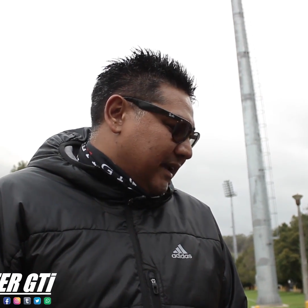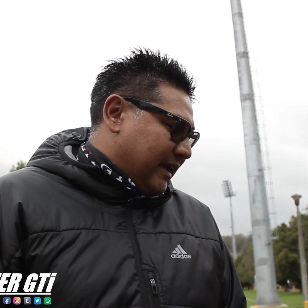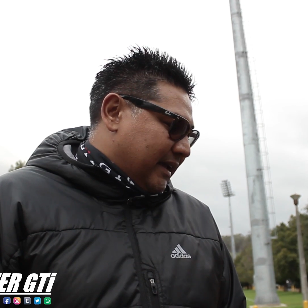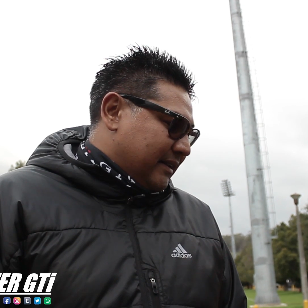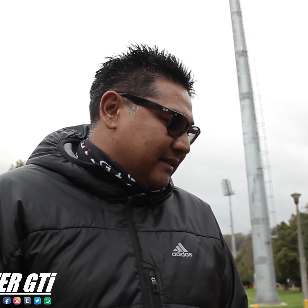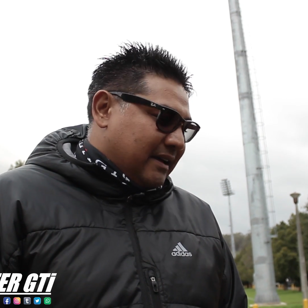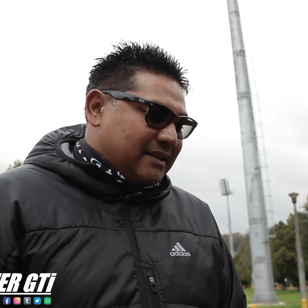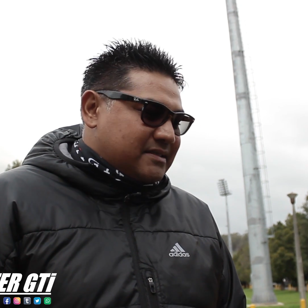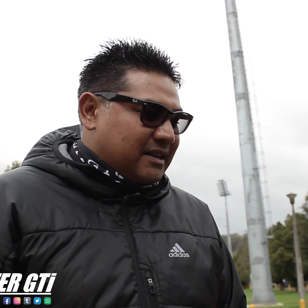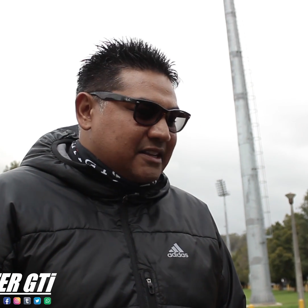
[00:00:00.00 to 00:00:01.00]
And
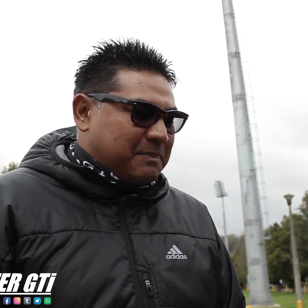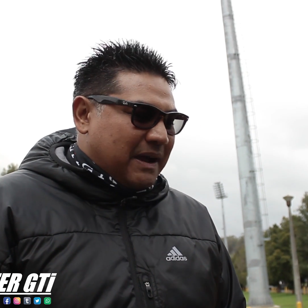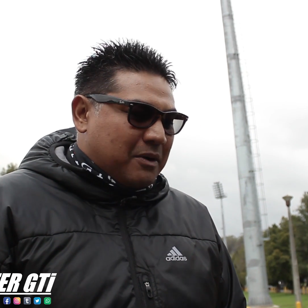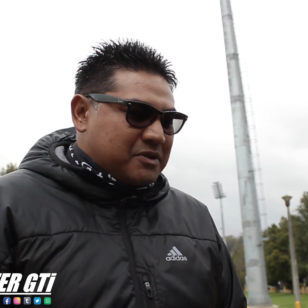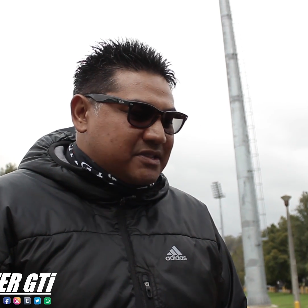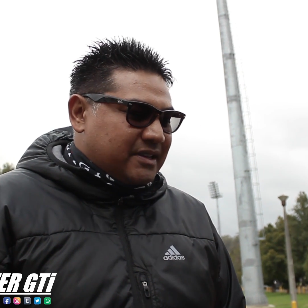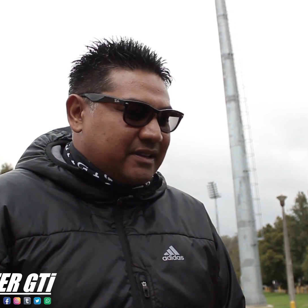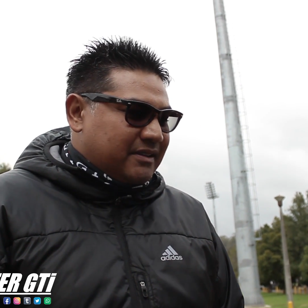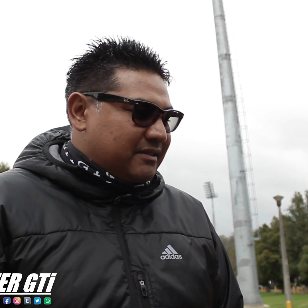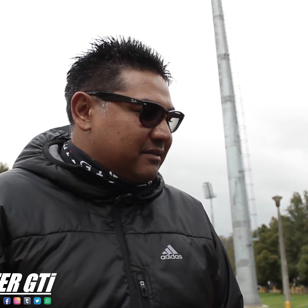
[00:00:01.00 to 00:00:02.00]
still has power
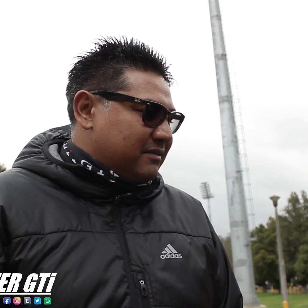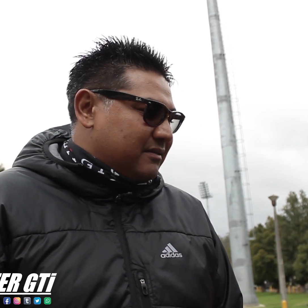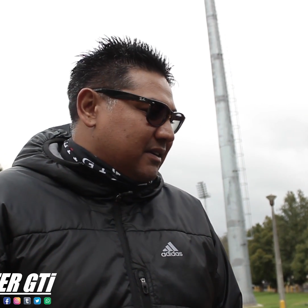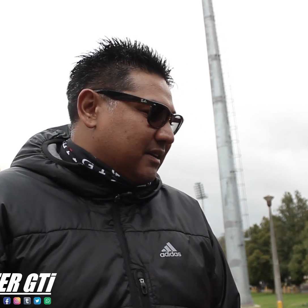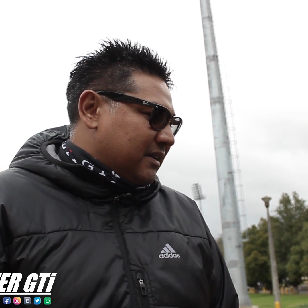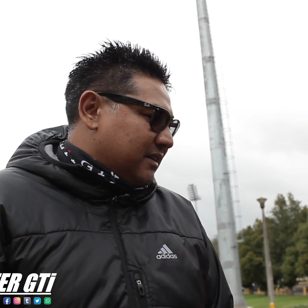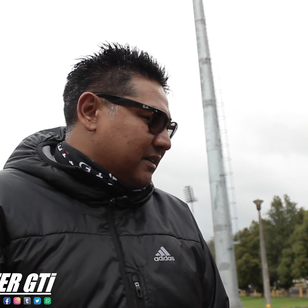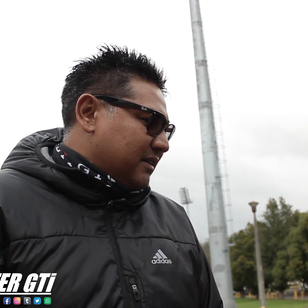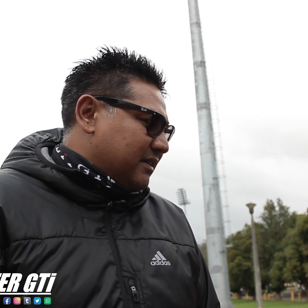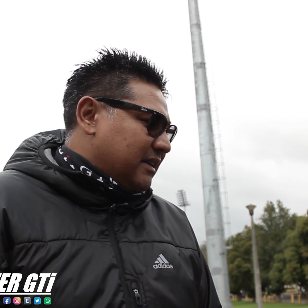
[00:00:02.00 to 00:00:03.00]
steering.
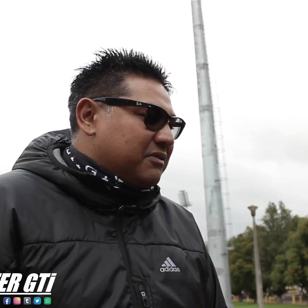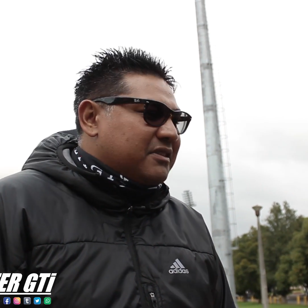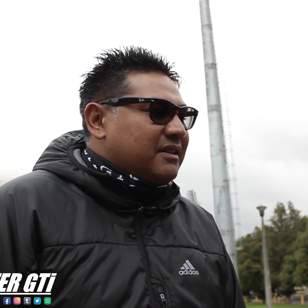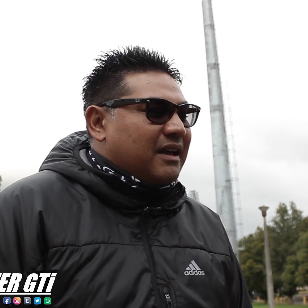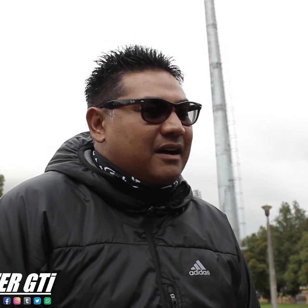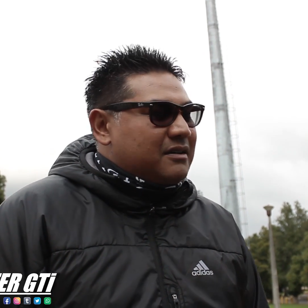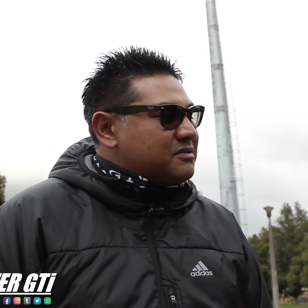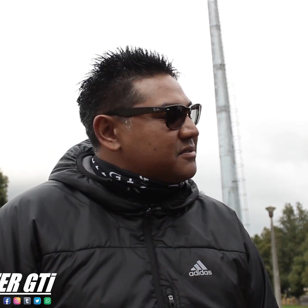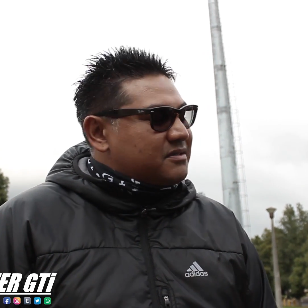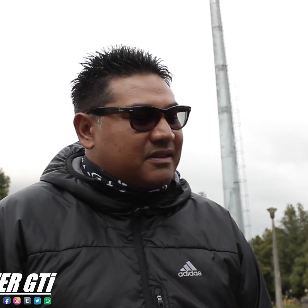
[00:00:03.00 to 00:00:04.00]

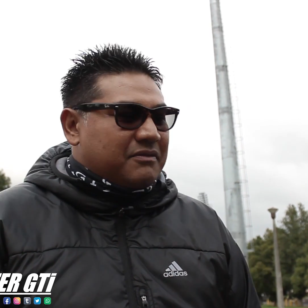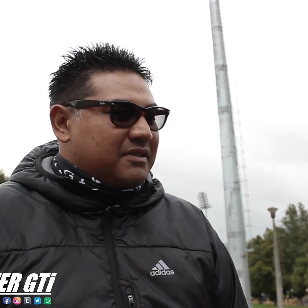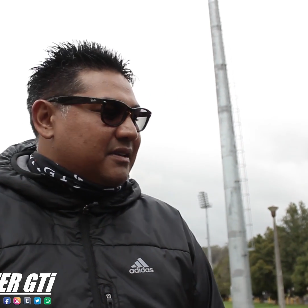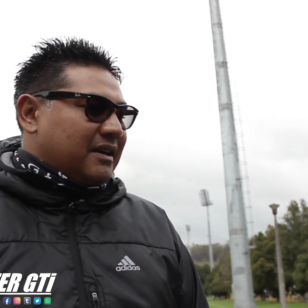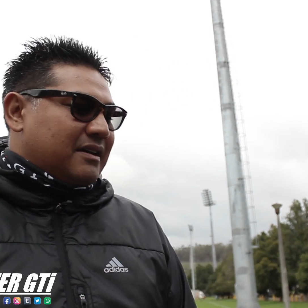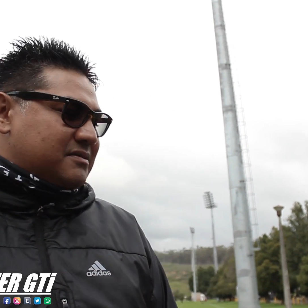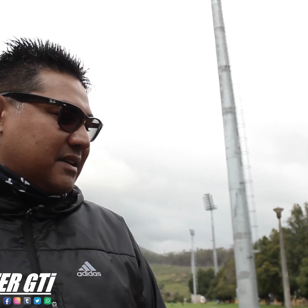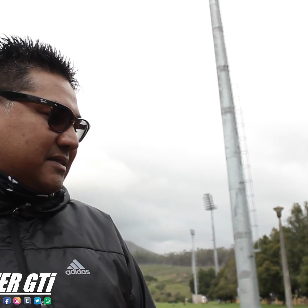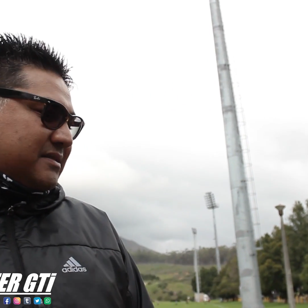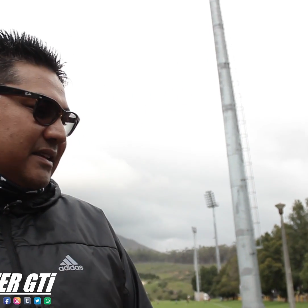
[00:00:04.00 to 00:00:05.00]
Everything else
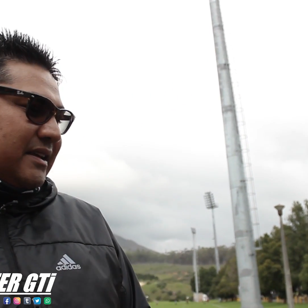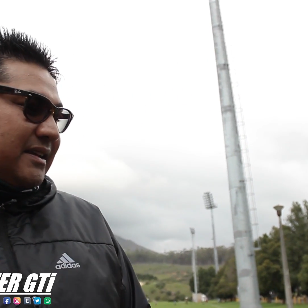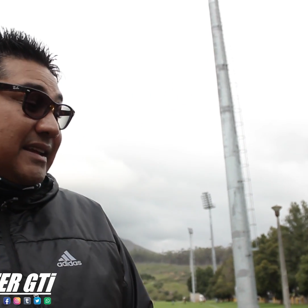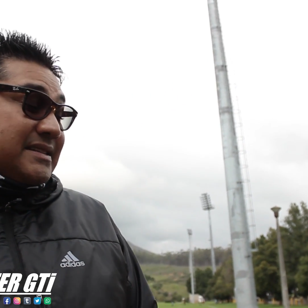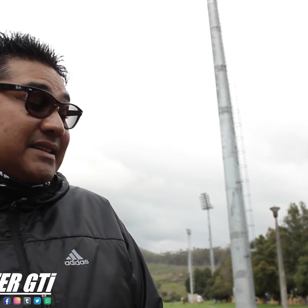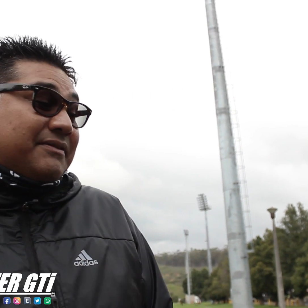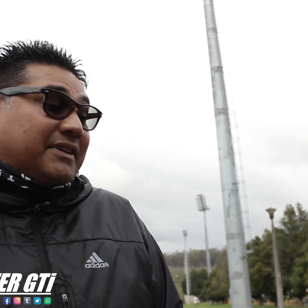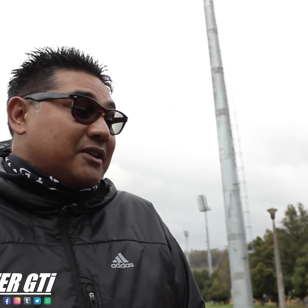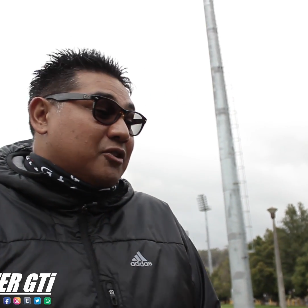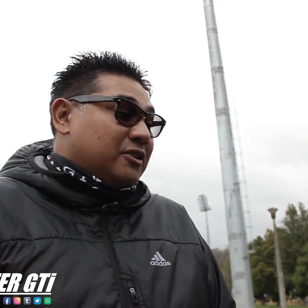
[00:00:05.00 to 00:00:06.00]
that's there. It doesn't have
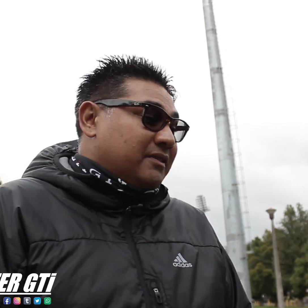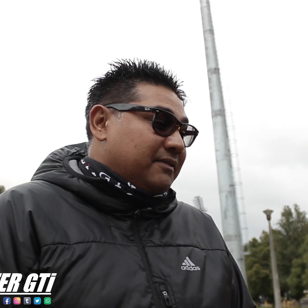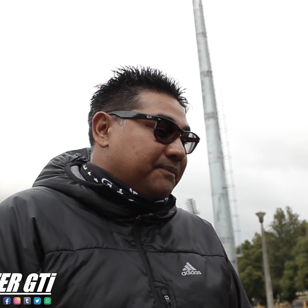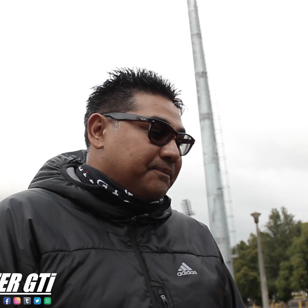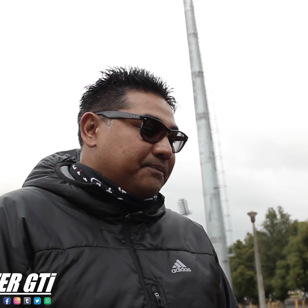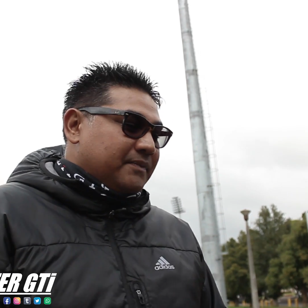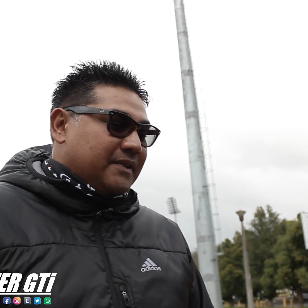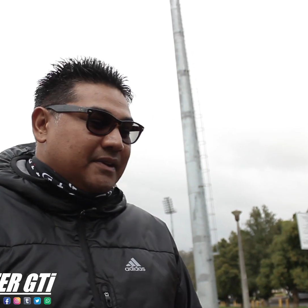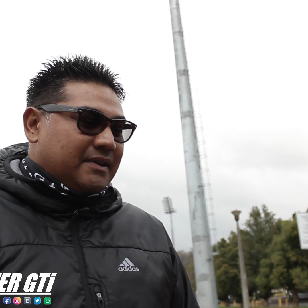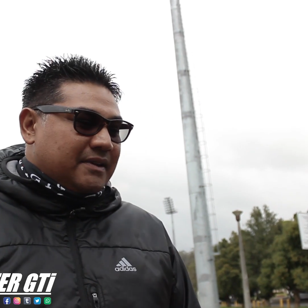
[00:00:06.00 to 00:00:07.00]
aircon,
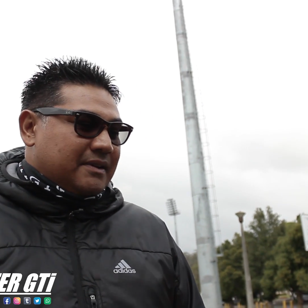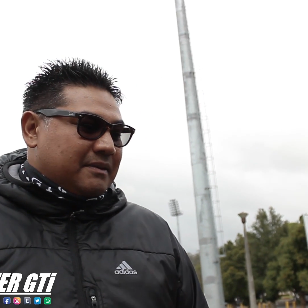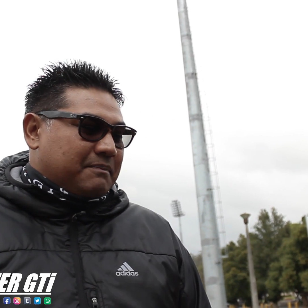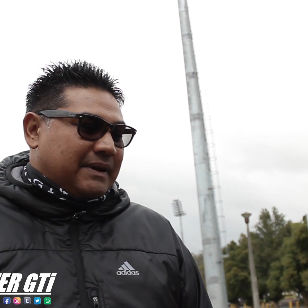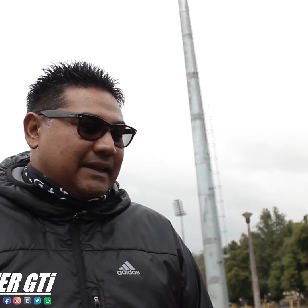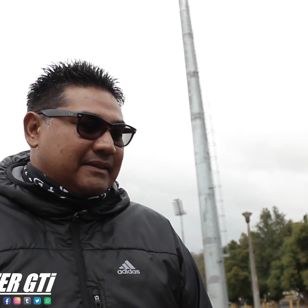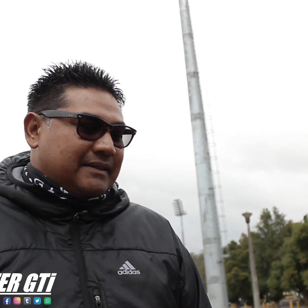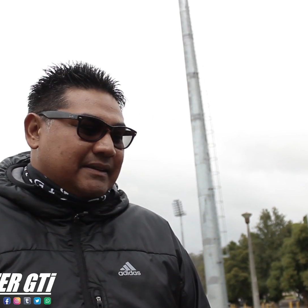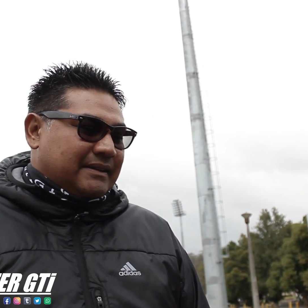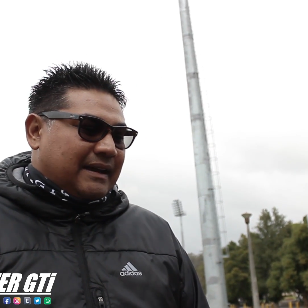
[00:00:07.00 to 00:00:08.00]
but
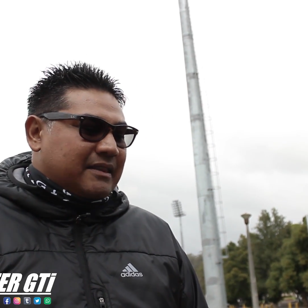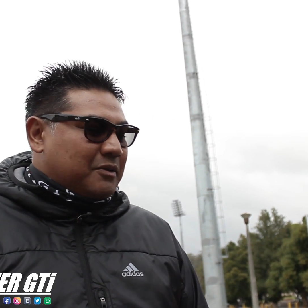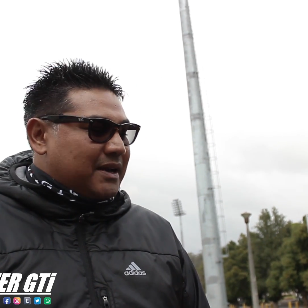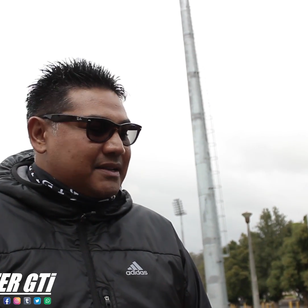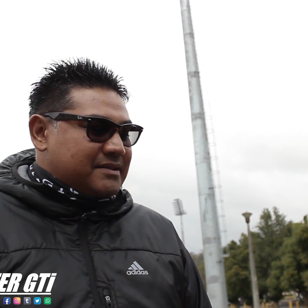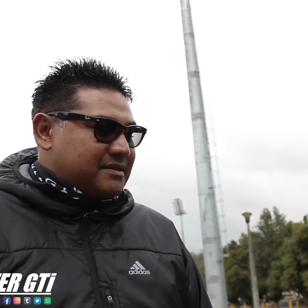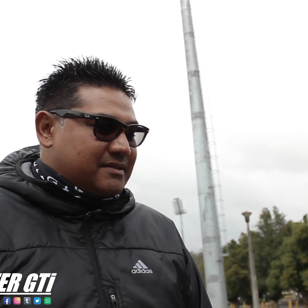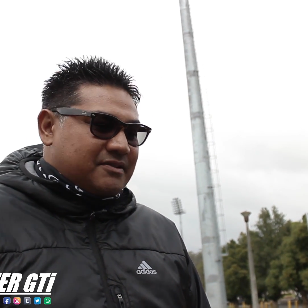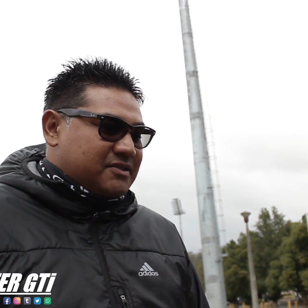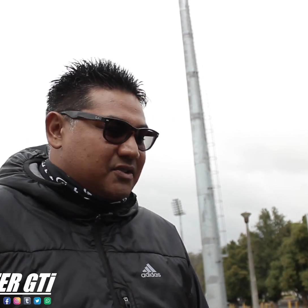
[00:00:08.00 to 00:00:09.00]
otherwise
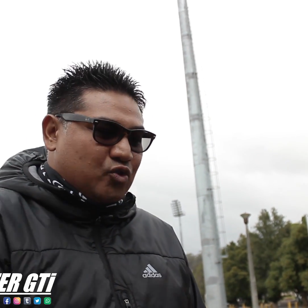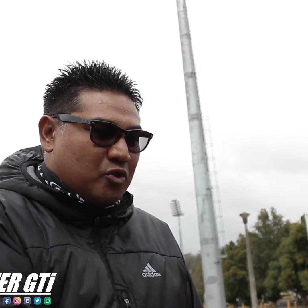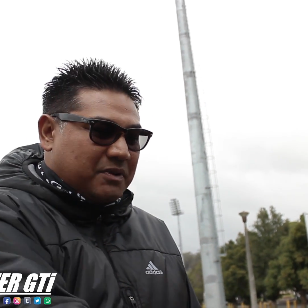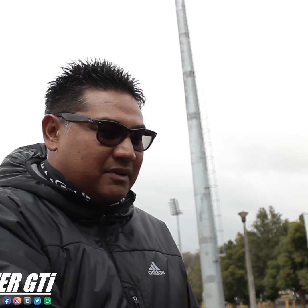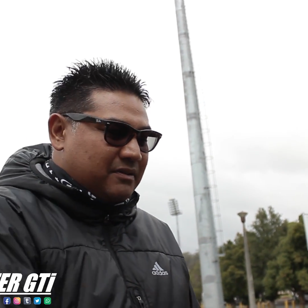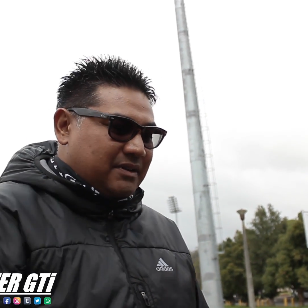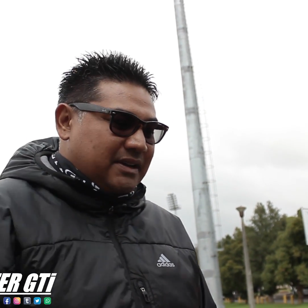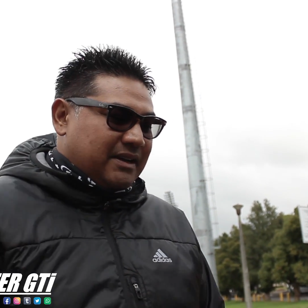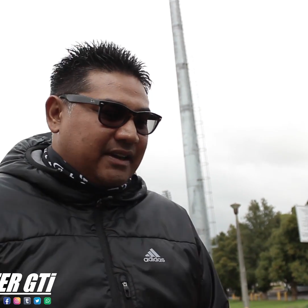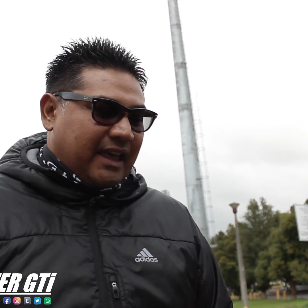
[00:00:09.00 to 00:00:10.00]
just a normal
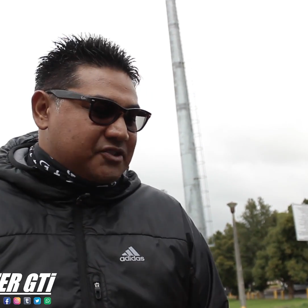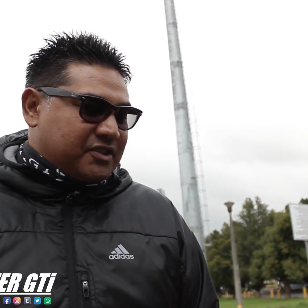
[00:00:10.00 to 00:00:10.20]
catch